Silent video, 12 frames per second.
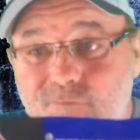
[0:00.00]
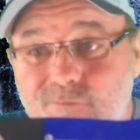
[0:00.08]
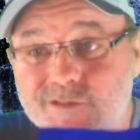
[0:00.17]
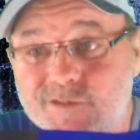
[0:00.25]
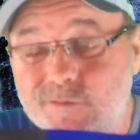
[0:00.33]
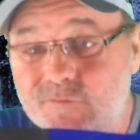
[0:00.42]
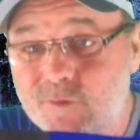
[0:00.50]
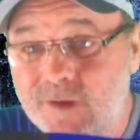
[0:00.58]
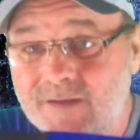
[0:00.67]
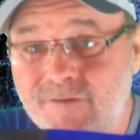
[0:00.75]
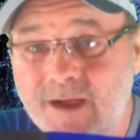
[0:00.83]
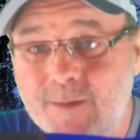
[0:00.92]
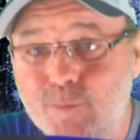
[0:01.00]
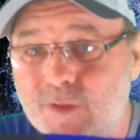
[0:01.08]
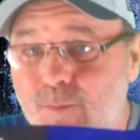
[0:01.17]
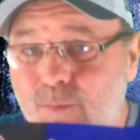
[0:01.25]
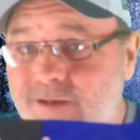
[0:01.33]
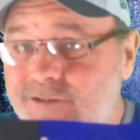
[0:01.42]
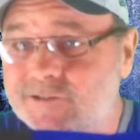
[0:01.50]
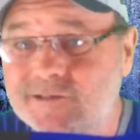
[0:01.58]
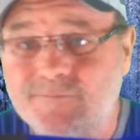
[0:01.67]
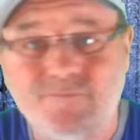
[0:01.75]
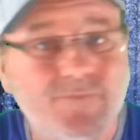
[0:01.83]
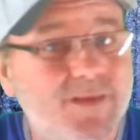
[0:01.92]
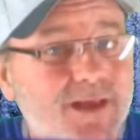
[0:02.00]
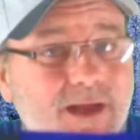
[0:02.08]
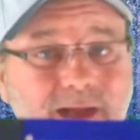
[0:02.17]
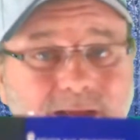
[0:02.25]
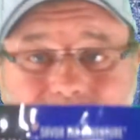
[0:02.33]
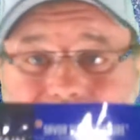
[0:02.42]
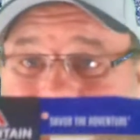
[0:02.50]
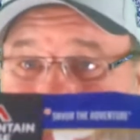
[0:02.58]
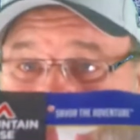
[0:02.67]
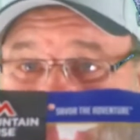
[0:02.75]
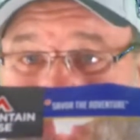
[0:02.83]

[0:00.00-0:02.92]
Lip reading: So if you have high blood pressure, I